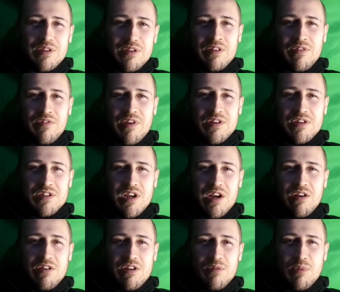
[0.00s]
the
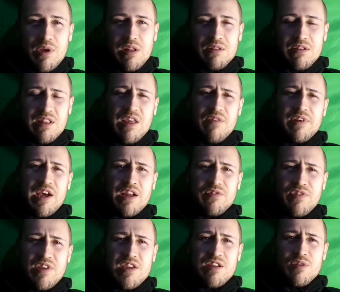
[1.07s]
vegetarian meals, and they even
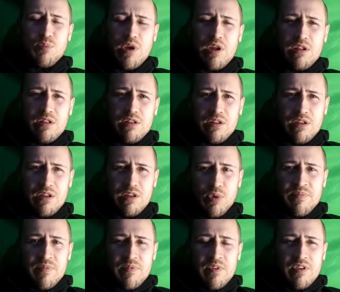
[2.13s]
had vegan meal. It
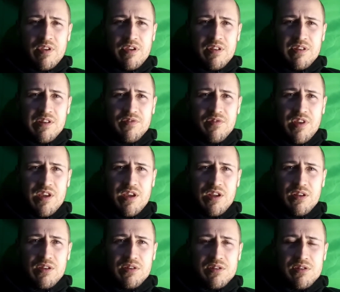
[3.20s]
said
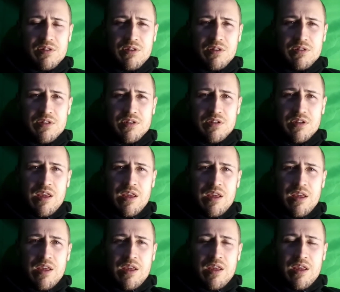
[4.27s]
vegans do not
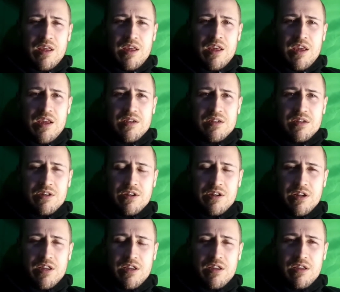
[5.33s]
eat
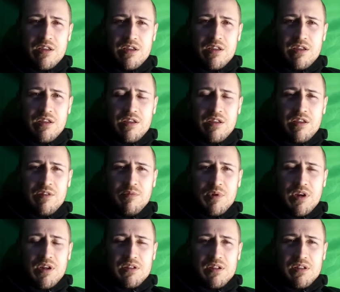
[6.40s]
honey
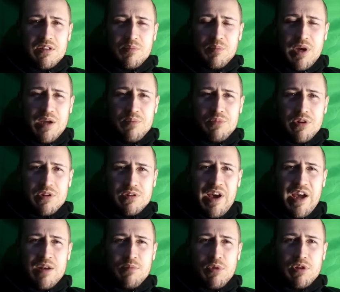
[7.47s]
because it's a byproduct of
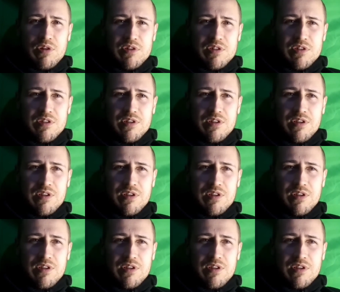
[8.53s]
animals.